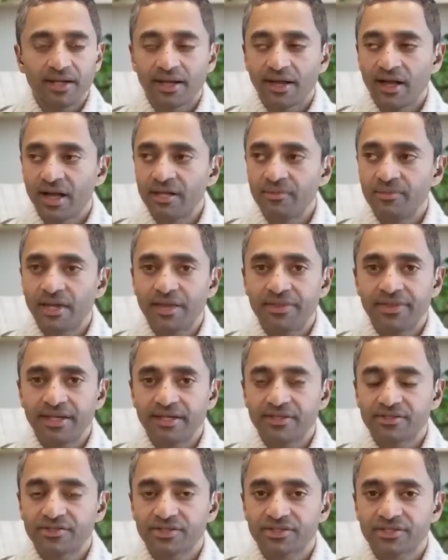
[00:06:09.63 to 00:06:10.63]
economy, I
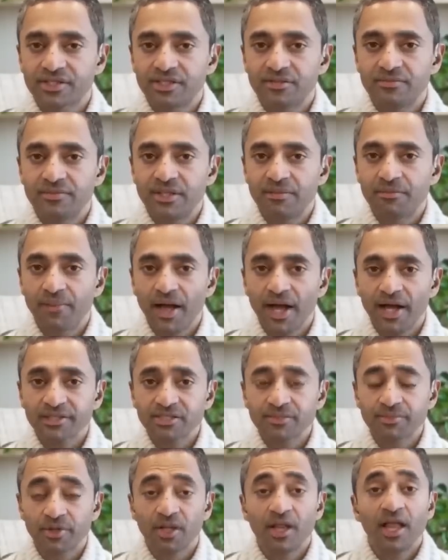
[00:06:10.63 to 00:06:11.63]
think, is just going to be
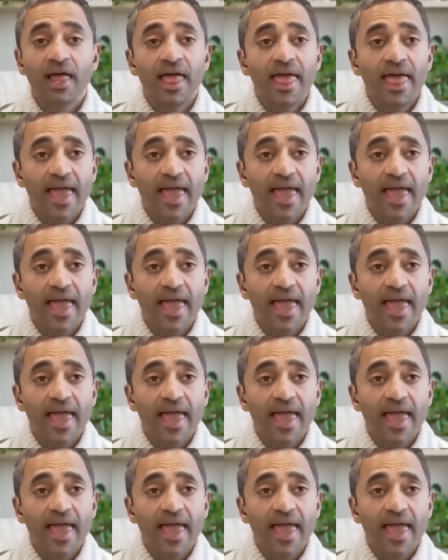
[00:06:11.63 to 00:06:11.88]
impossible.